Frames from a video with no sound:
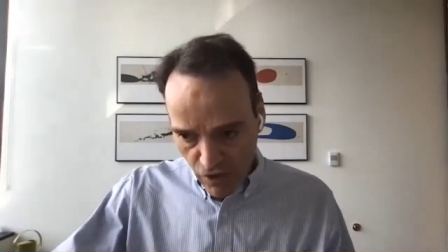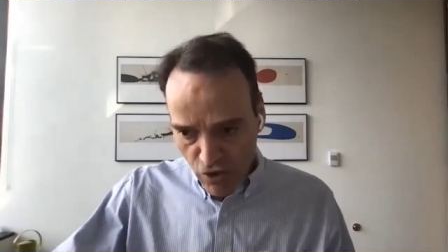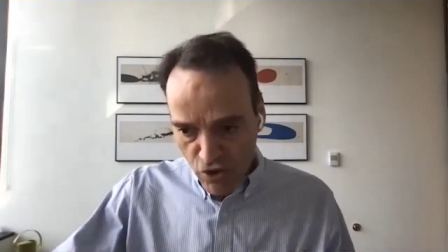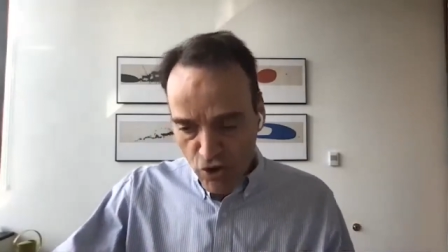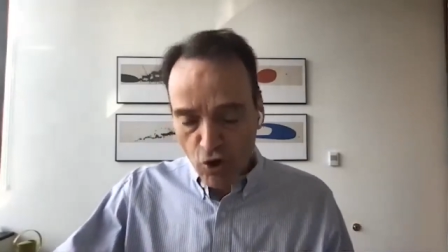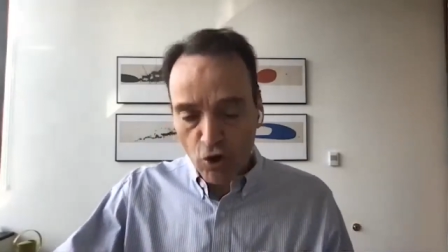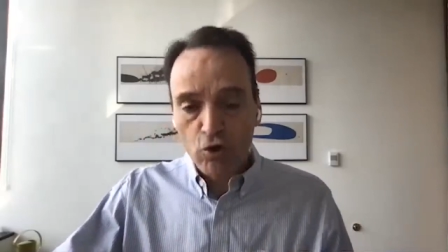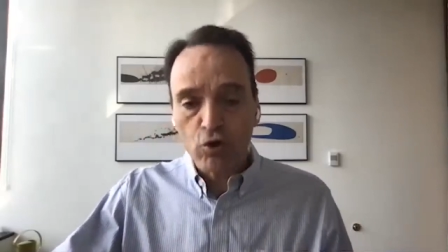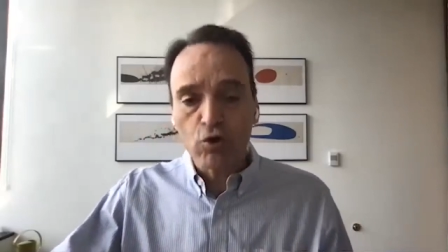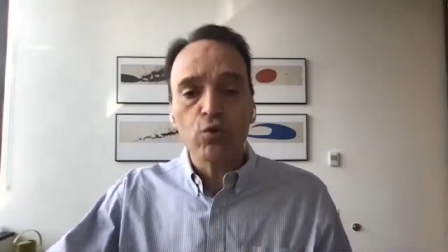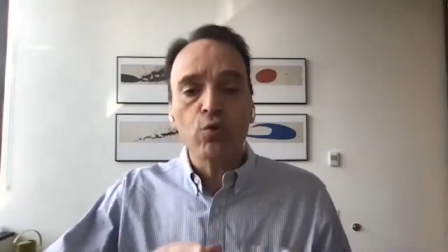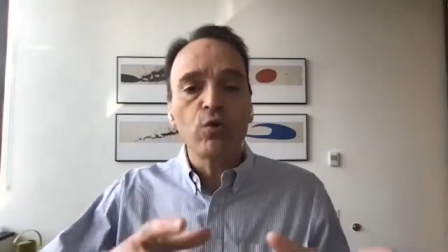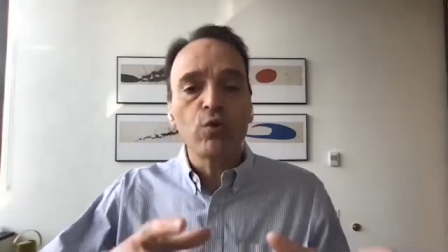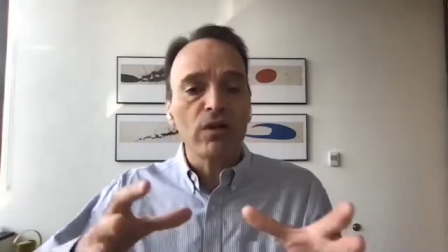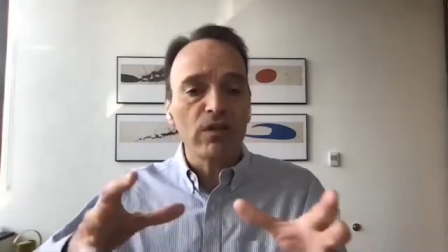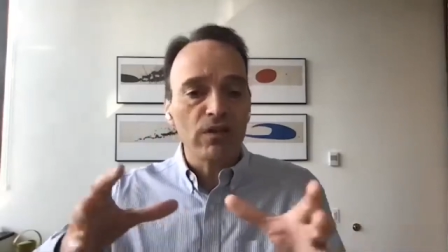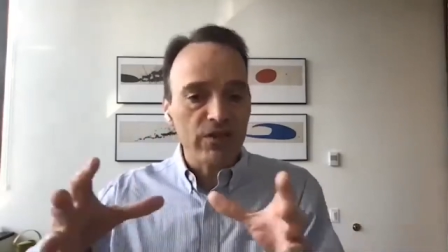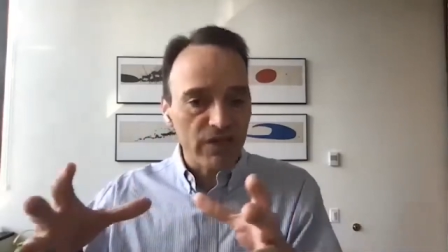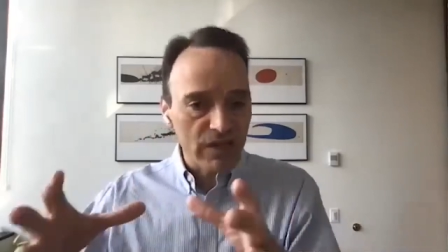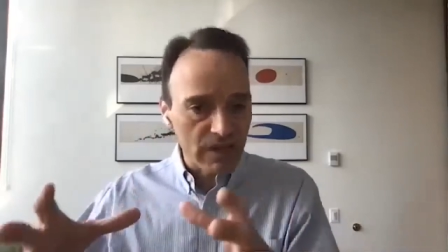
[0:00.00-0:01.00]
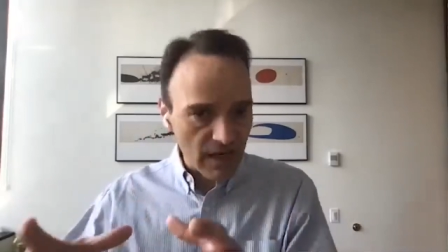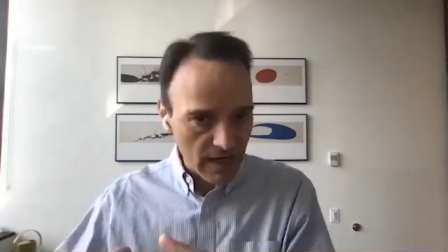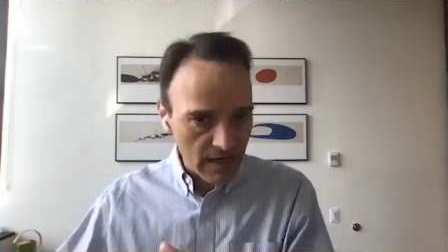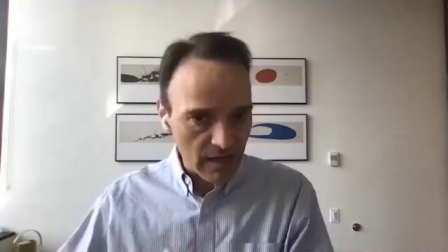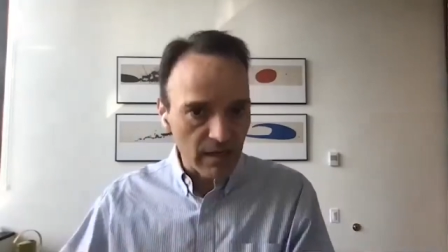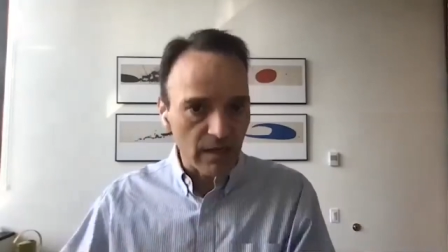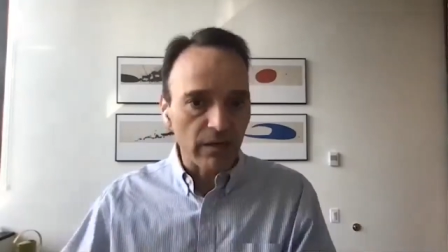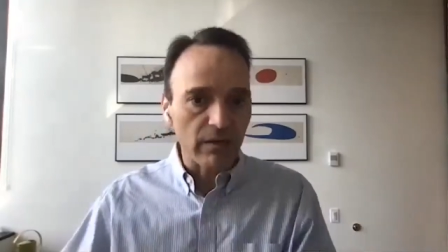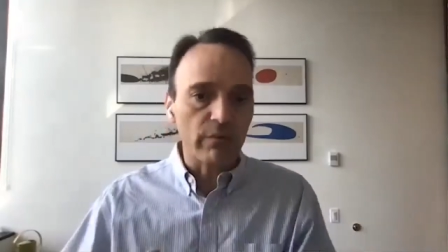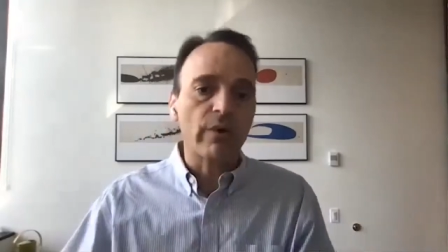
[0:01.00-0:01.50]
nocturnal
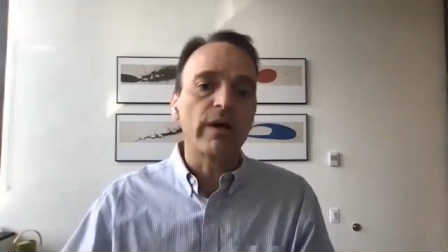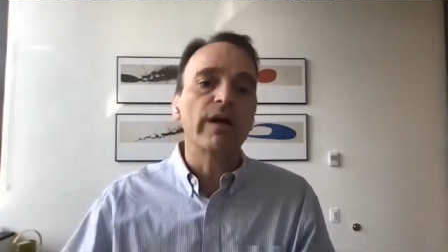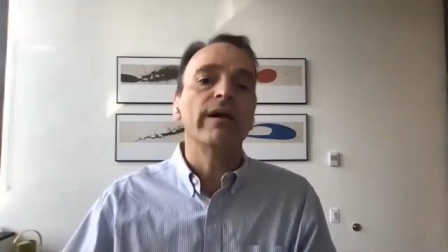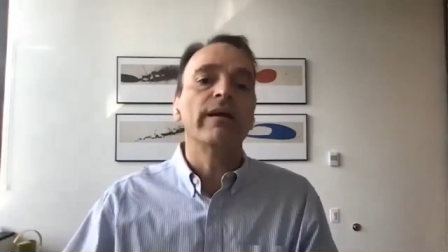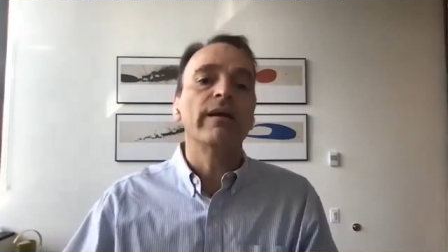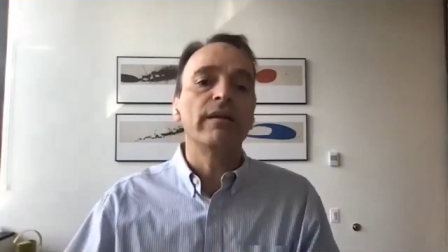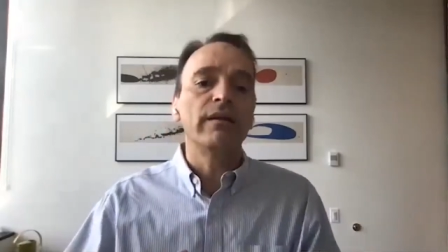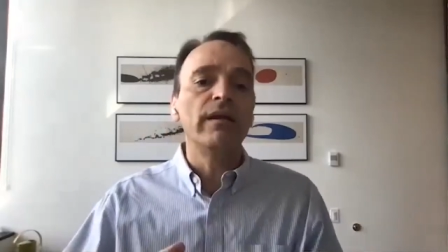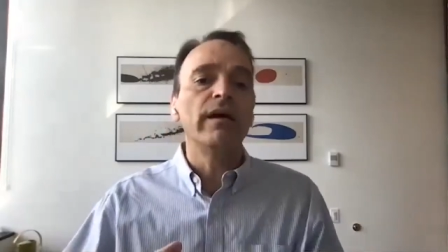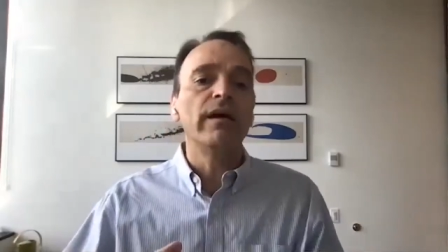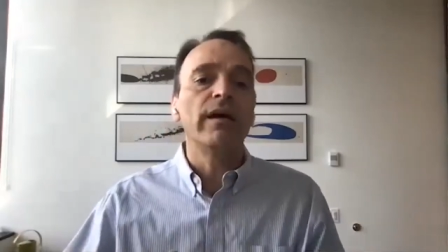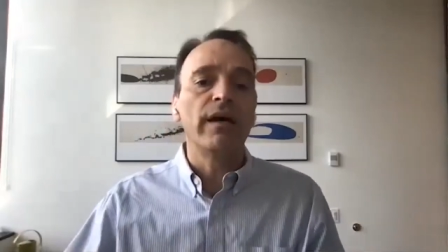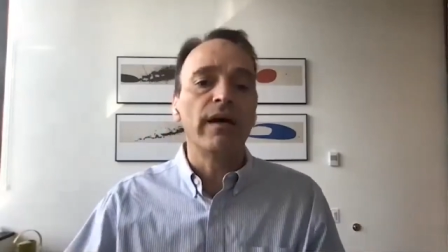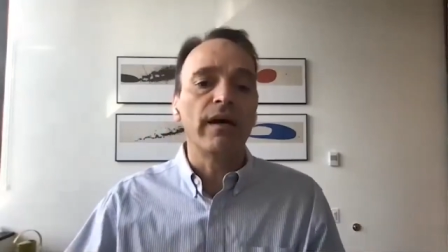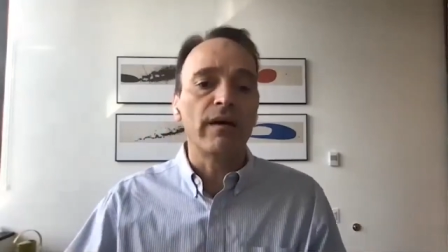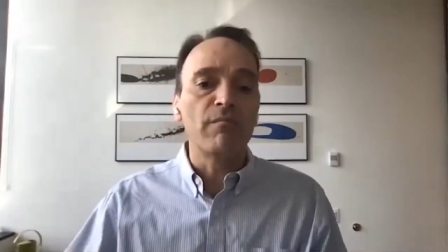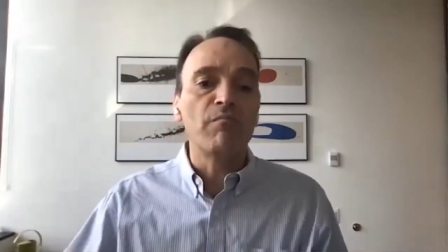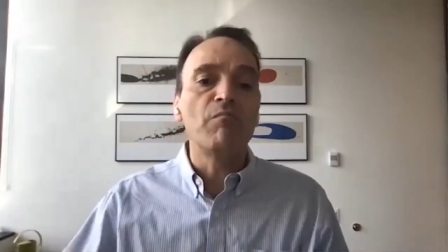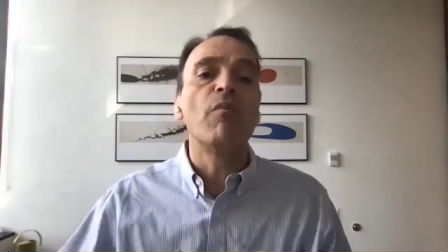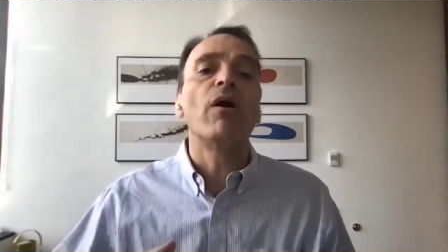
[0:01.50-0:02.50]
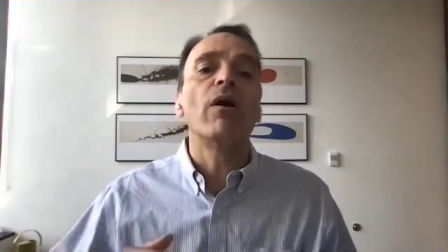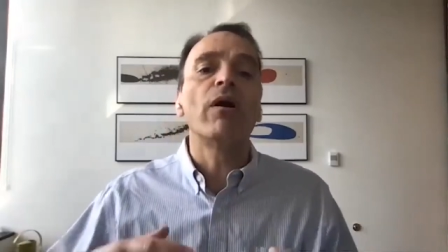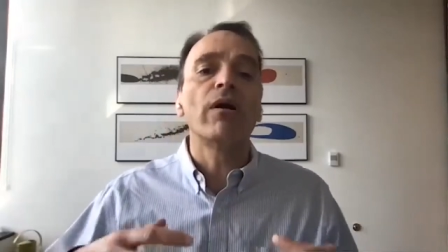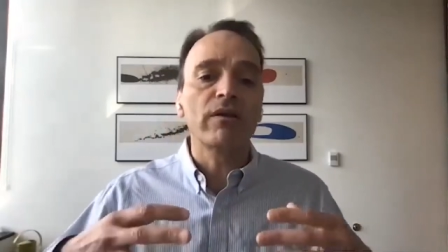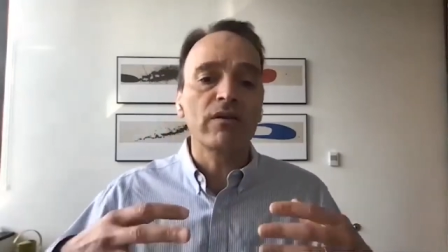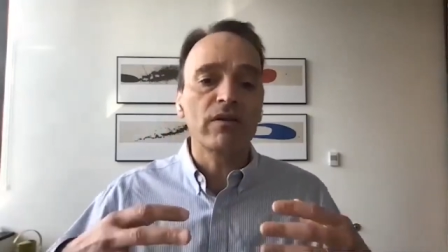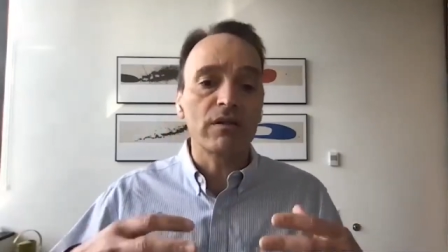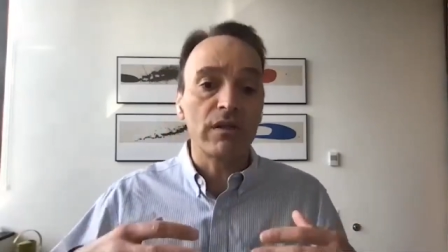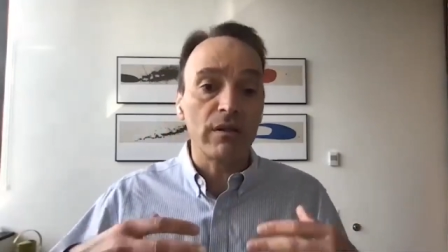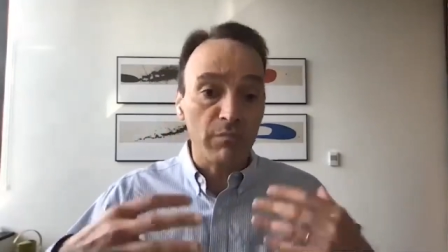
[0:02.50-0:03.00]
signal, right, that
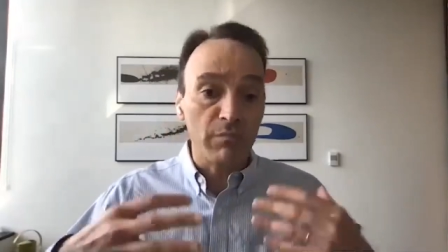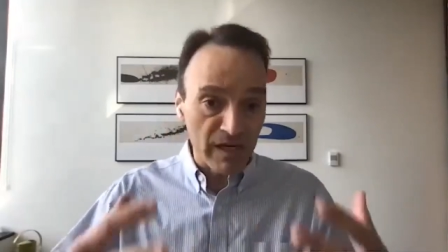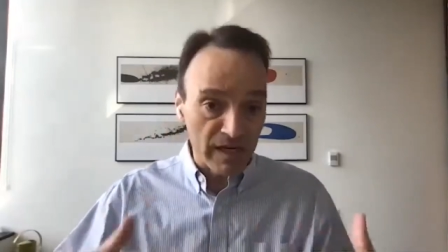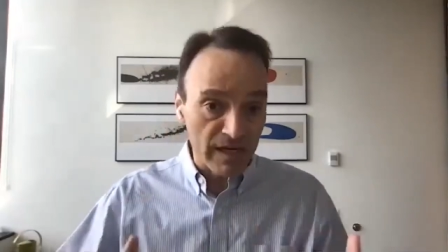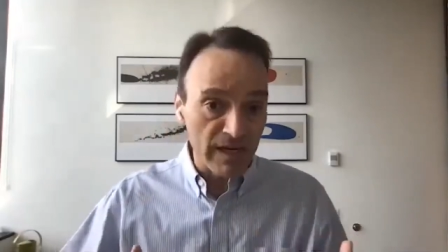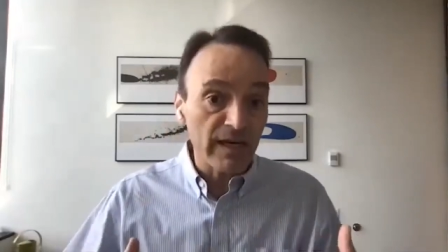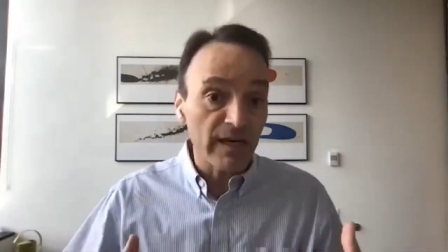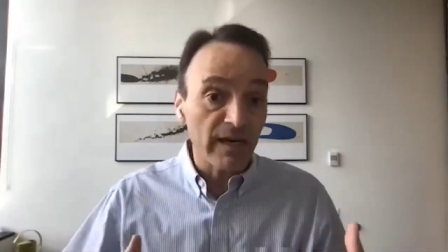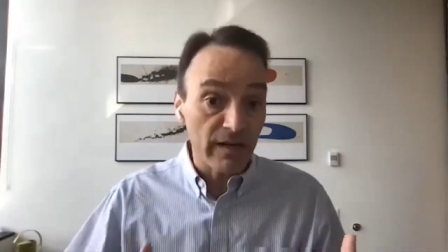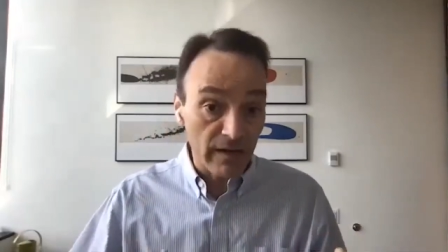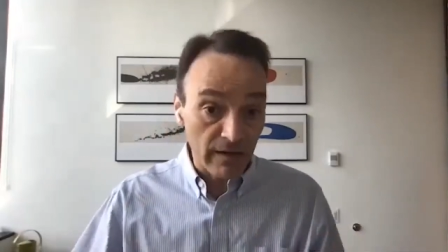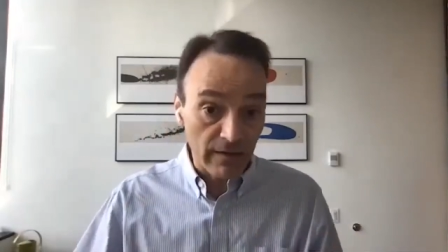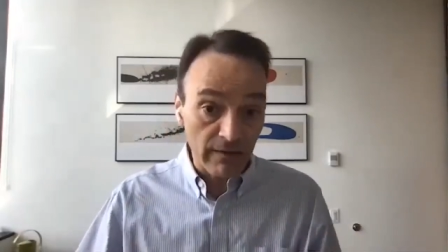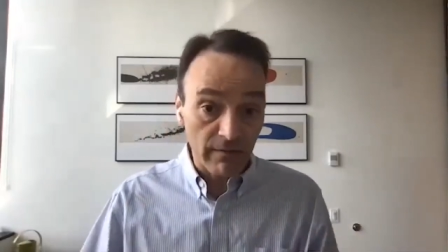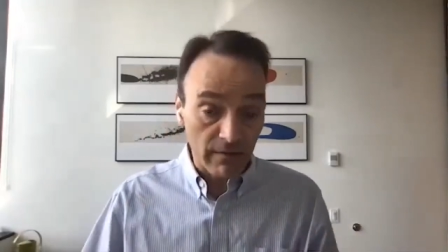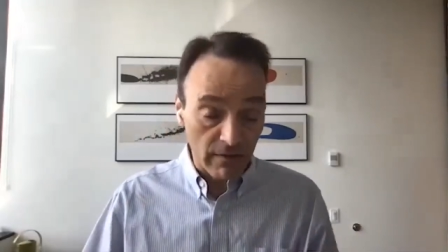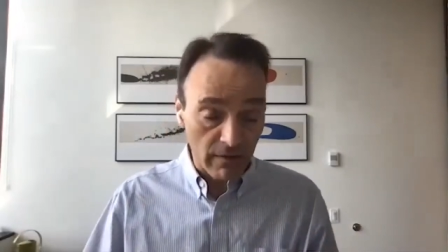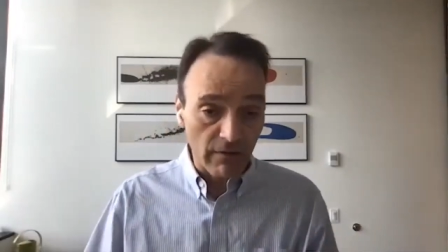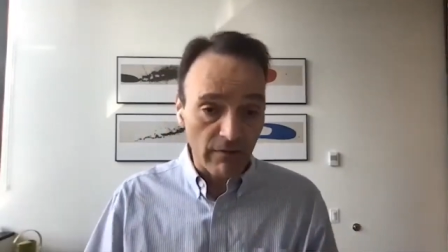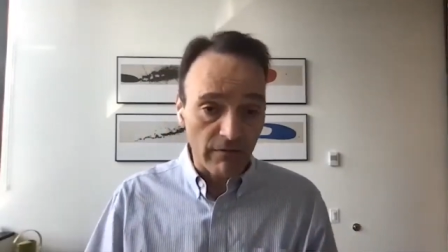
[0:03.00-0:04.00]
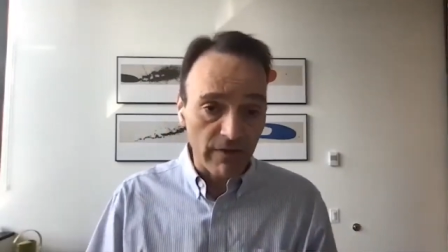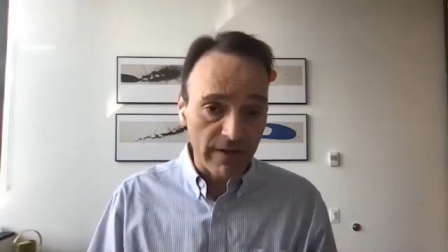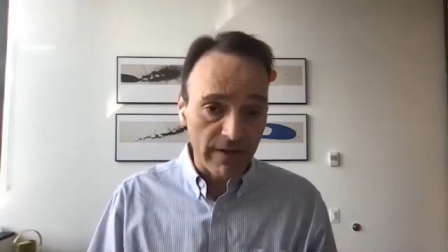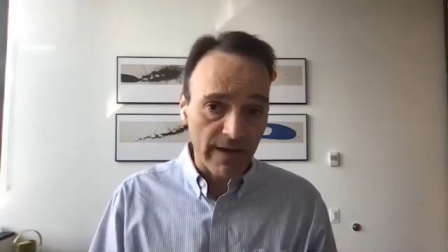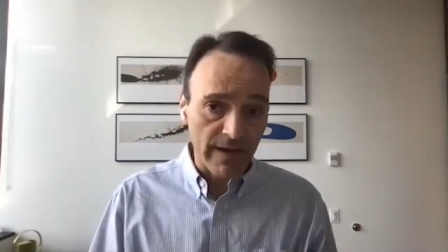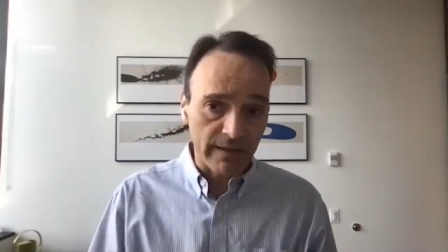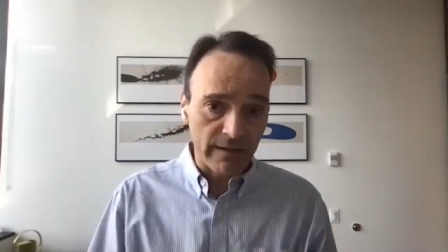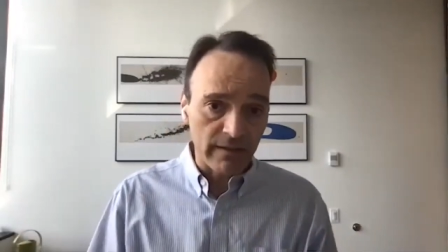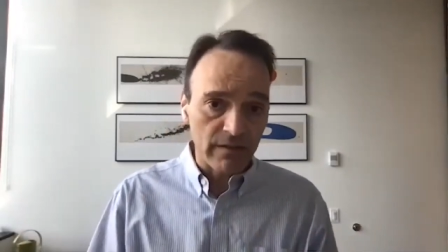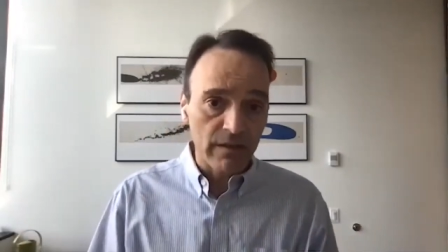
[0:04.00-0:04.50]
marks the beginning of, of the
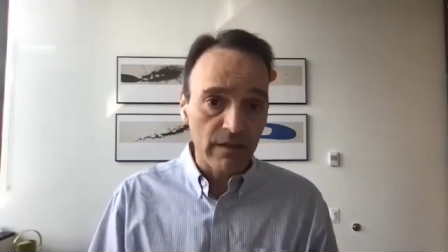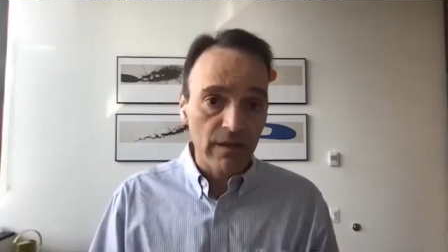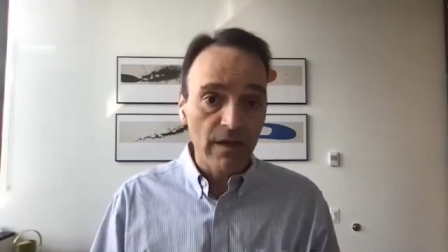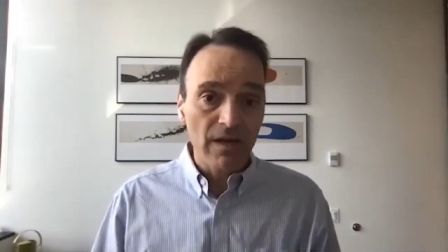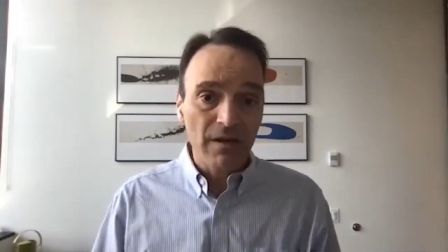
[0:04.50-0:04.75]
night.